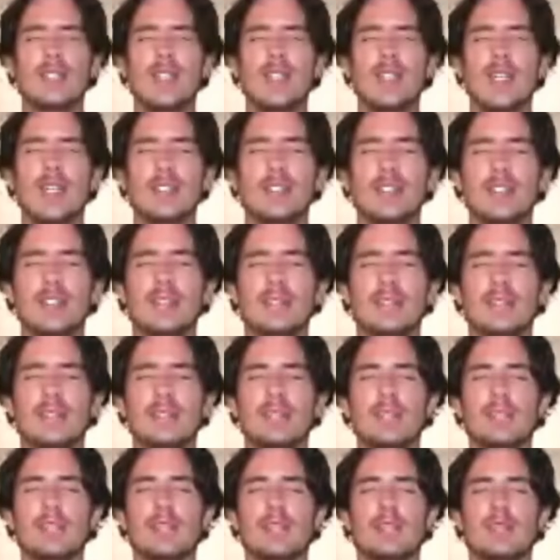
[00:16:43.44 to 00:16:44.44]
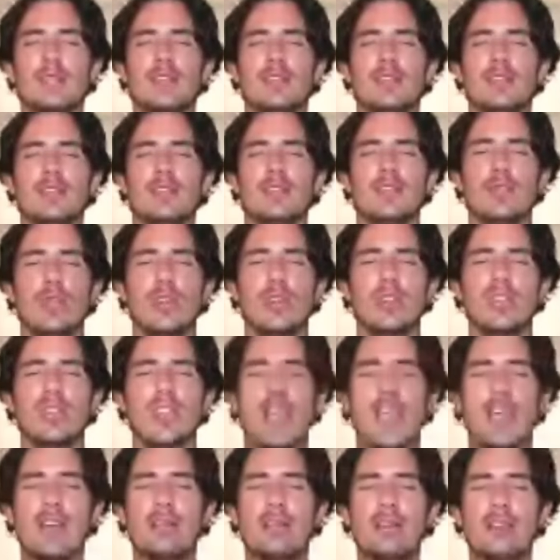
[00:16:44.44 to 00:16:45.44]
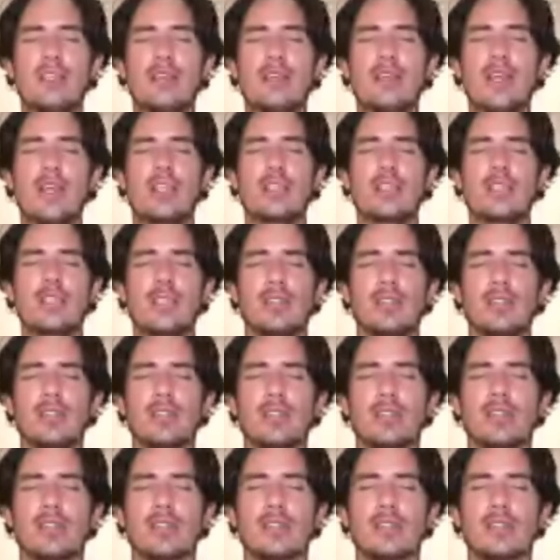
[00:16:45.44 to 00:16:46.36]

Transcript: irradiating towards every direction.